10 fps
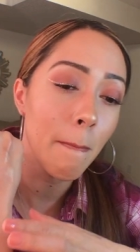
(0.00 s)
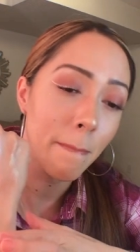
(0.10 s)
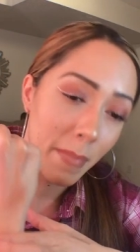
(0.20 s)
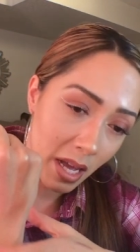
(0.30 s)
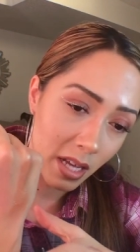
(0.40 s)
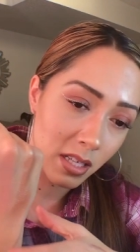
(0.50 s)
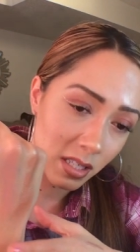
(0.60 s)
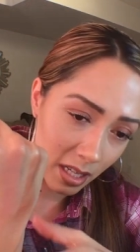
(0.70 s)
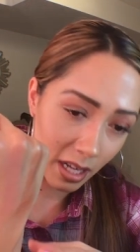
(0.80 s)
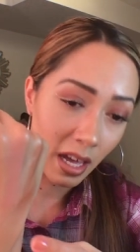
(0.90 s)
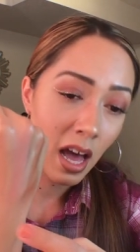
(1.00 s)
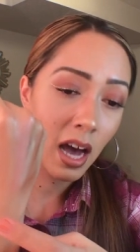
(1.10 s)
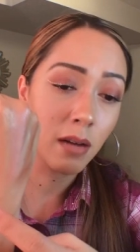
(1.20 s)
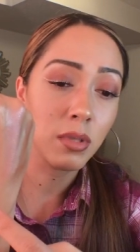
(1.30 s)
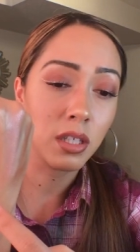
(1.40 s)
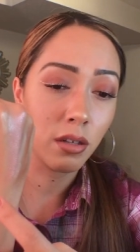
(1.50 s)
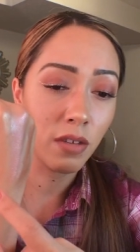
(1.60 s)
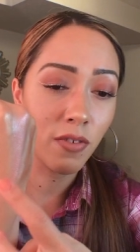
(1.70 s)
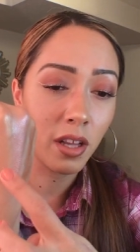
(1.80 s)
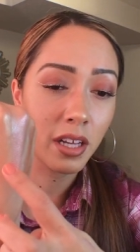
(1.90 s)
amazing. I'm
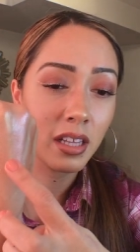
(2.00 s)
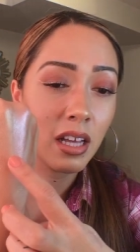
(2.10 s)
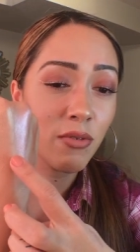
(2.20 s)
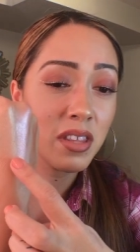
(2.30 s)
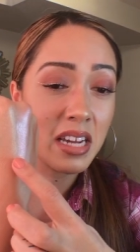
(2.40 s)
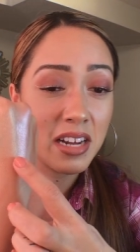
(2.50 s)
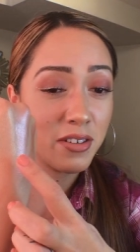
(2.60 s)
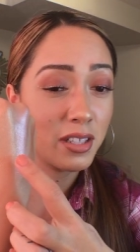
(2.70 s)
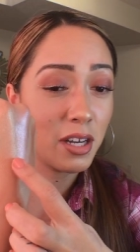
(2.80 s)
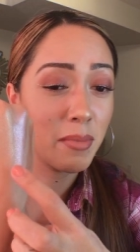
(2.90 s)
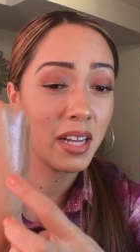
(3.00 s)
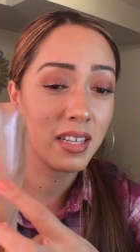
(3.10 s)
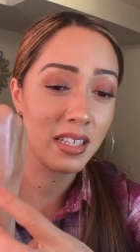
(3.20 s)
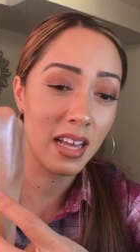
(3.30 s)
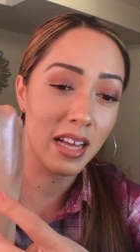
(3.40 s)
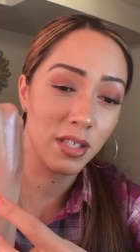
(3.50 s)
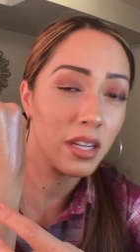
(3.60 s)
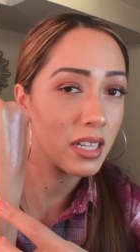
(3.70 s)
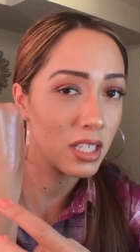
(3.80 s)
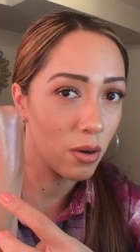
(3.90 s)
slowly falling in love with Nectar Glow because, as you
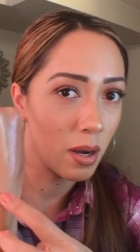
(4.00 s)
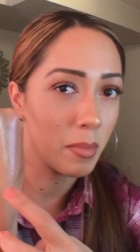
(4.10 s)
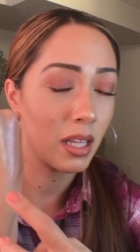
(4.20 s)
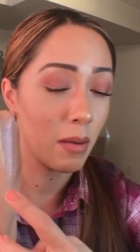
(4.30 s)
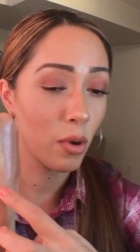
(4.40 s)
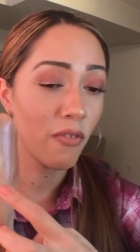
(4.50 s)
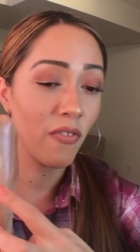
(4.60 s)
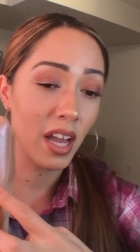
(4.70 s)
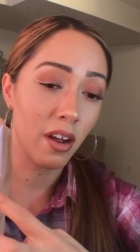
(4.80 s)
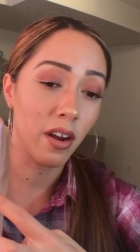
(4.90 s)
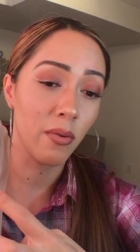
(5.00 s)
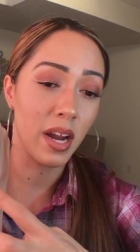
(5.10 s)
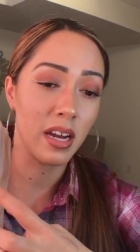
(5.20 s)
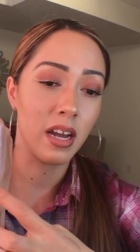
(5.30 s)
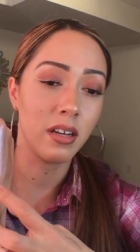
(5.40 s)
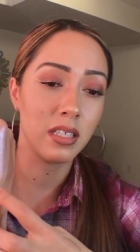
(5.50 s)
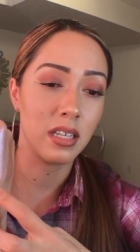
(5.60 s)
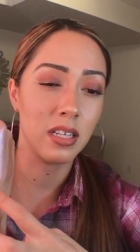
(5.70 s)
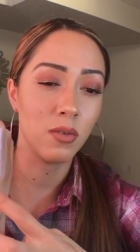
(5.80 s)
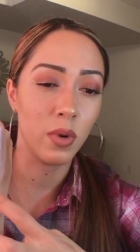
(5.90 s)
guys know, I'm a lot more fair right now because
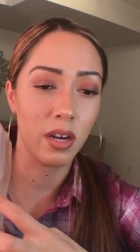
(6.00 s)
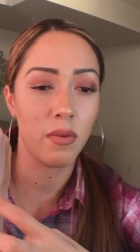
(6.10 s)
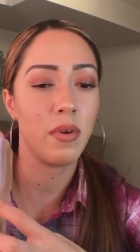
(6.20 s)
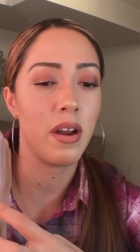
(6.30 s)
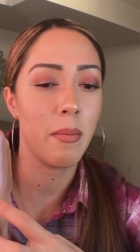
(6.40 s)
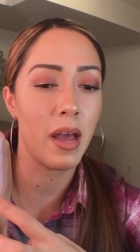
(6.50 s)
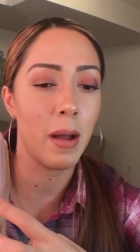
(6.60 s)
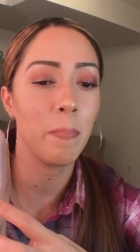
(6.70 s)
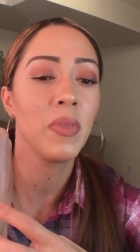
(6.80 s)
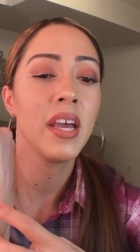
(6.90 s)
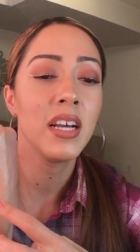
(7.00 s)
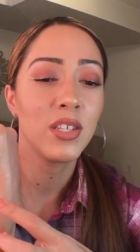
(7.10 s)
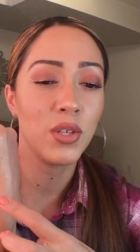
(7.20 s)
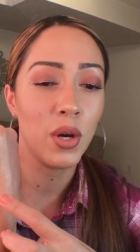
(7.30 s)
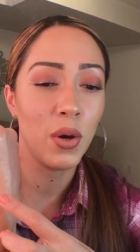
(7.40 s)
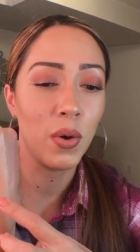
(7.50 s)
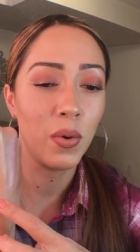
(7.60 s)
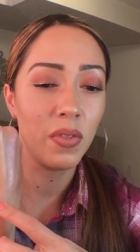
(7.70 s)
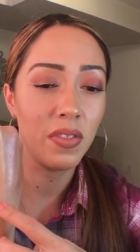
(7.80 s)
it is winter where I'm at. So